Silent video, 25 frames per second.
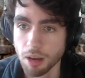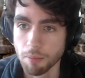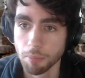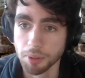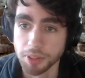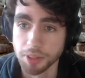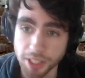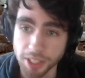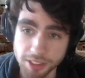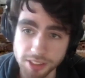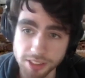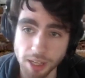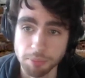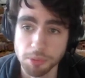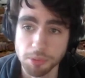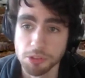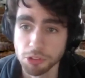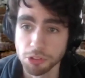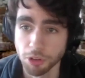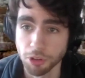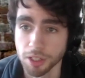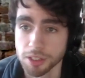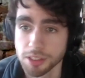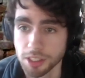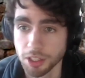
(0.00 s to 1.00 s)
But the
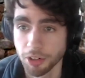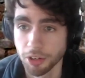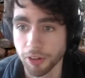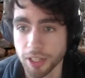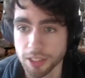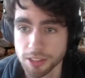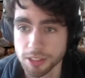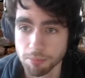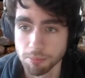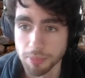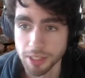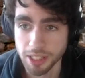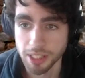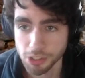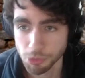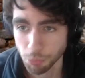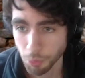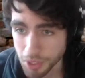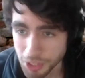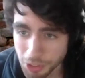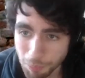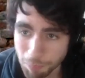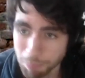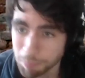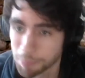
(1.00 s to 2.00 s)
acceptance criteria to me is
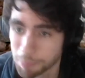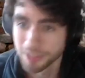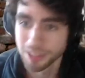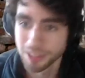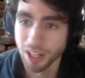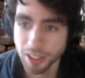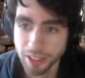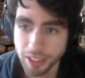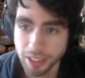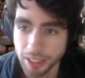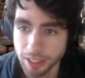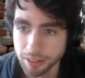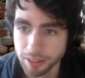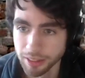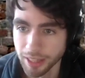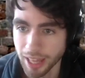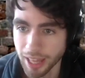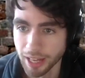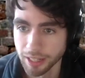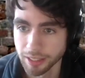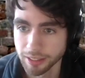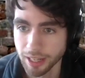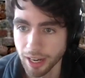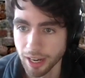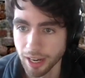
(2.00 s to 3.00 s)
when you plug in
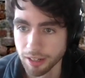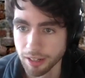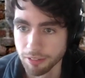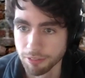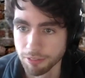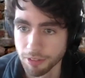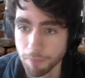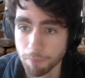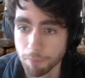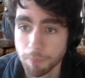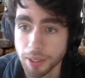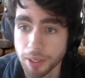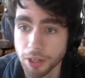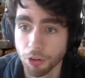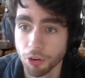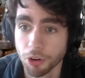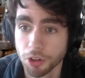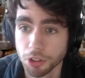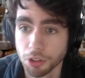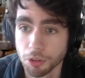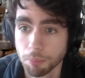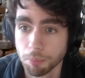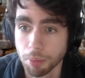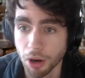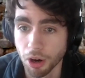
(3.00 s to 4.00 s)
that kind of
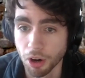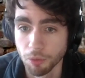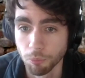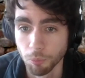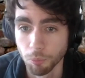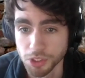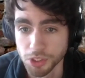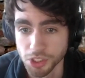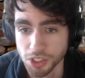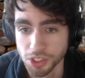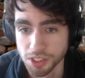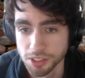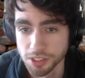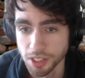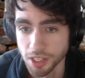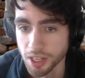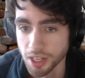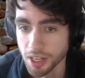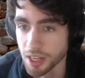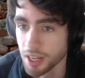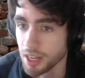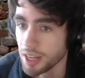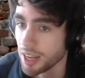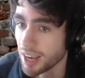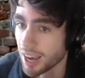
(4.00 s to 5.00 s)
empirical part, which is
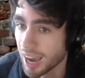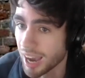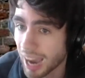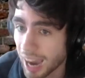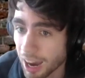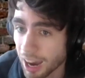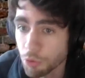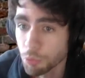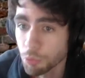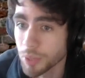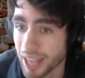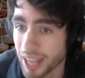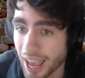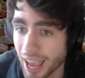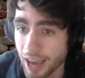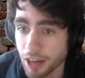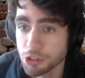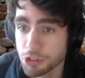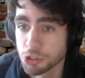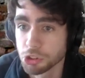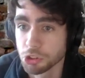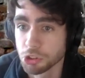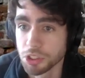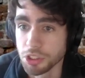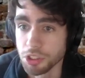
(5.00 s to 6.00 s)
how do we
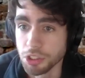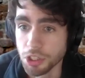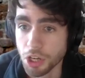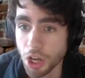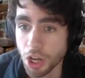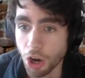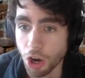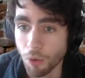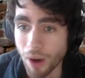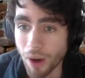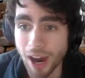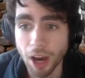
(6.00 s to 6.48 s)
actually know?